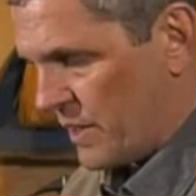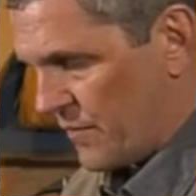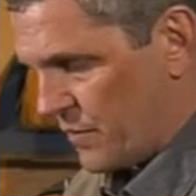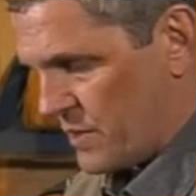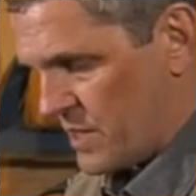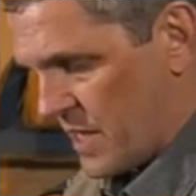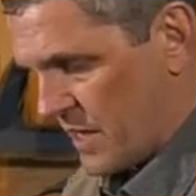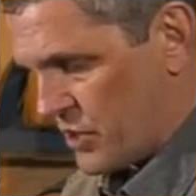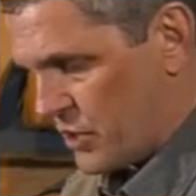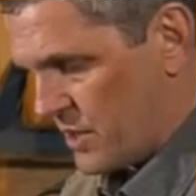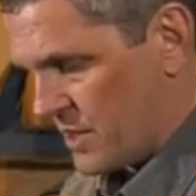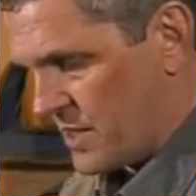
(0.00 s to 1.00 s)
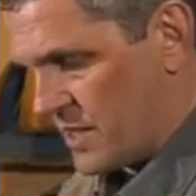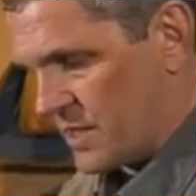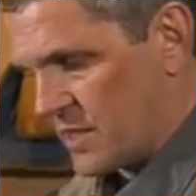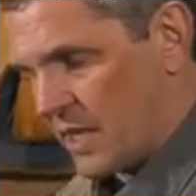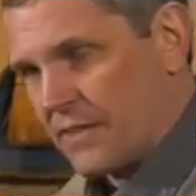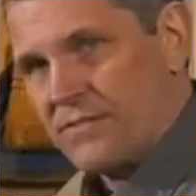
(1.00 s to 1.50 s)
different sections.
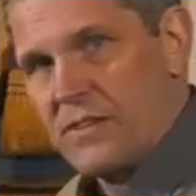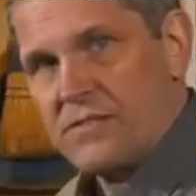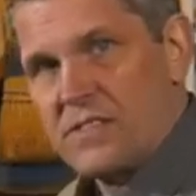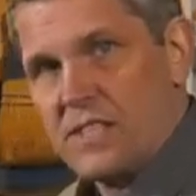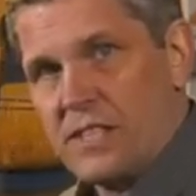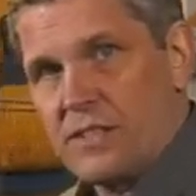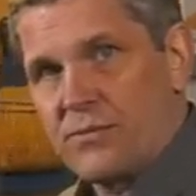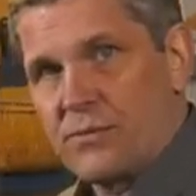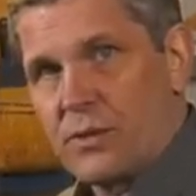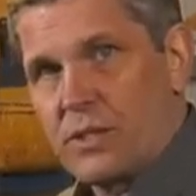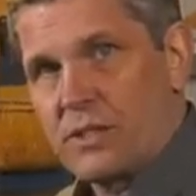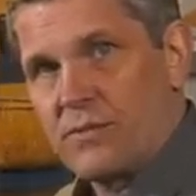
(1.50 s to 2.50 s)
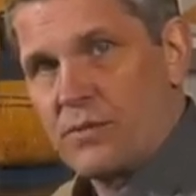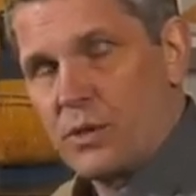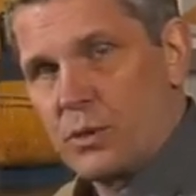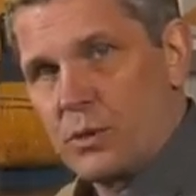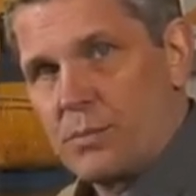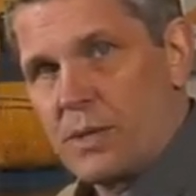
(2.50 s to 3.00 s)
It's got a 15-foot
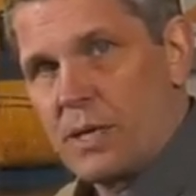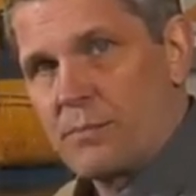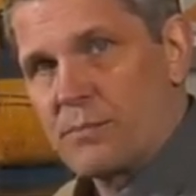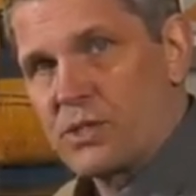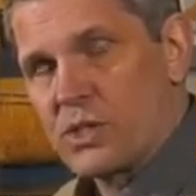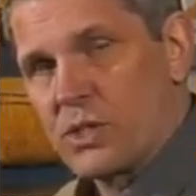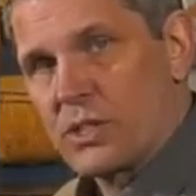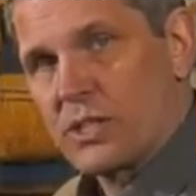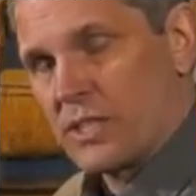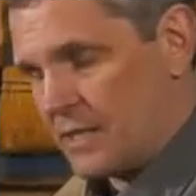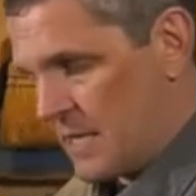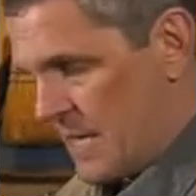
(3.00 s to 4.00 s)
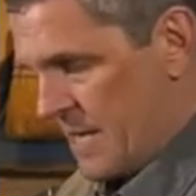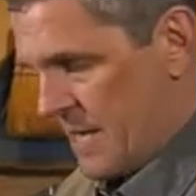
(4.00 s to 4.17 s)
fuel pump circuit,